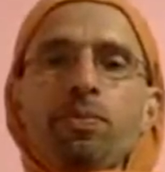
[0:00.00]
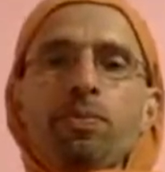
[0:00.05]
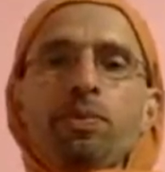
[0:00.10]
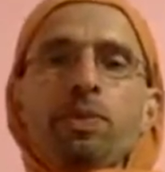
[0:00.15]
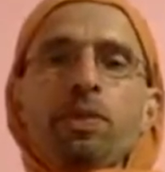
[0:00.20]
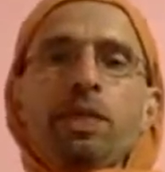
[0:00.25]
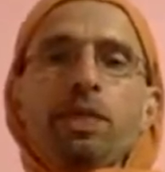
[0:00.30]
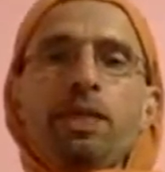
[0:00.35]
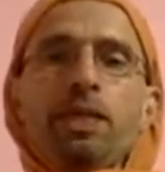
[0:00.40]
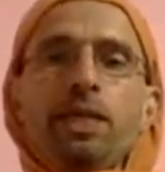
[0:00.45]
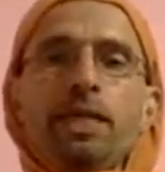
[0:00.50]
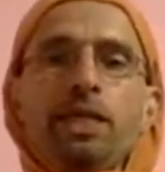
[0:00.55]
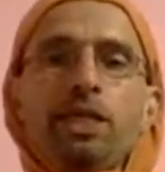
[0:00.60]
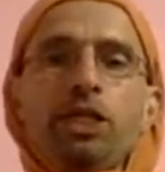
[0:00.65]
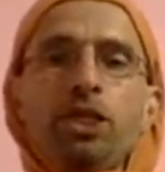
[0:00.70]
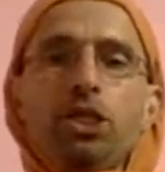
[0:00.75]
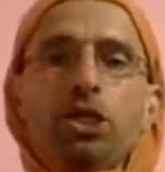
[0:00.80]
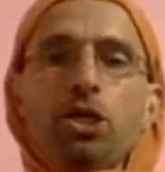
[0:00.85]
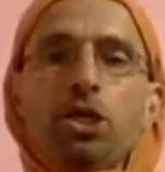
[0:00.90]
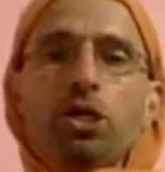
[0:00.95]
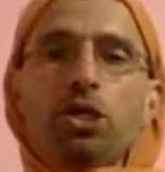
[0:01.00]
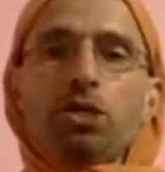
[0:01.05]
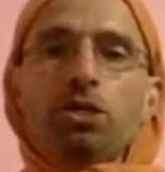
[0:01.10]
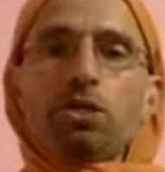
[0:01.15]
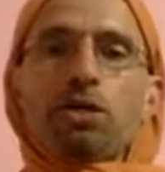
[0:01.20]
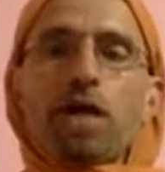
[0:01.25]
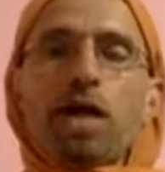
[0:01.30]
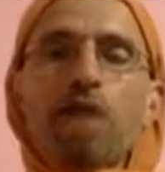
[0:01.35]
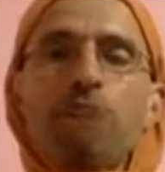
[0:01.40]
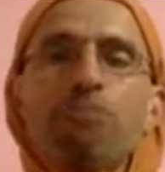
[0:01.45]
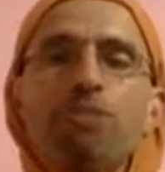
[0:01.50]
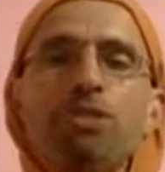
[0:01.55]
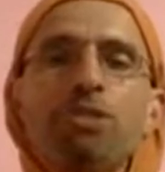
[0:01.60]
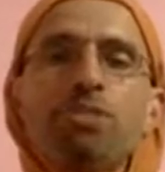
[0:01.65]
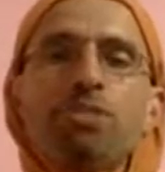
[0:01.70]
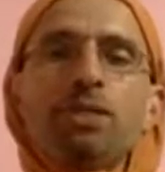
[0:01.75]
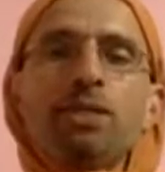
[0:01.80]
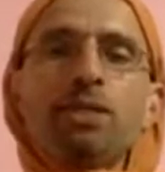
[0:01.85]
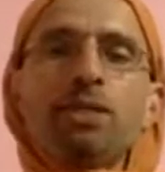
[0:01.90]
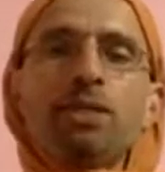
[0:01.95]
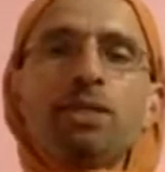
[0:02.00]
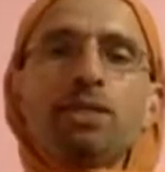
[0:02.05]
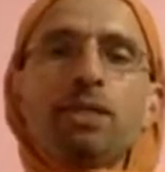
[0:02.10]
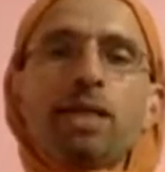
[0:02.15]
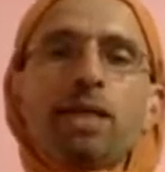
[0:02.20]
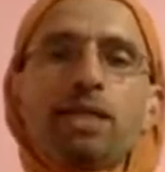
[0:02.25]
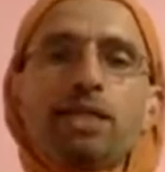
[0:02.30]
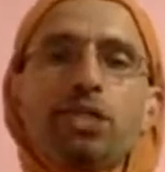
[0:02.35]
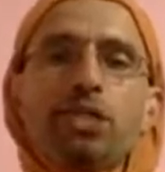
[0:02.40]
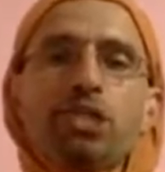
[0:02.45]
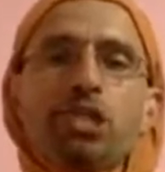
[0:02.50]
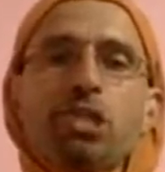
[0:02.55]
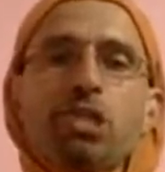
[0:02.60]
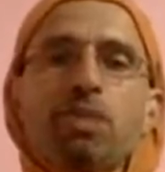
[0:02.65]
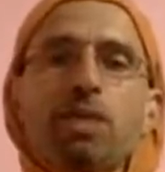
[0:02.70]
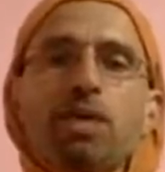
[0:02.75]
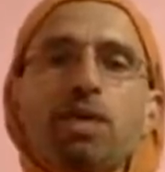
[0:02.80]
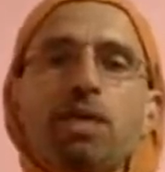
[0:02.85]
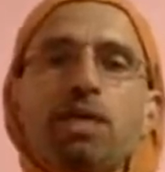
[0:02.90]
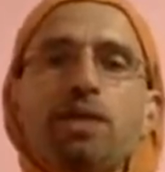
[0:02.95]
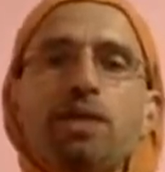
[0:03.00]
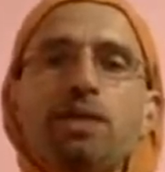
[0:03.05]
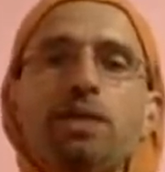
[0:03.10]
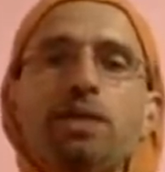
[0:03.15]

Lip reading: And then your abdomen and stomach area.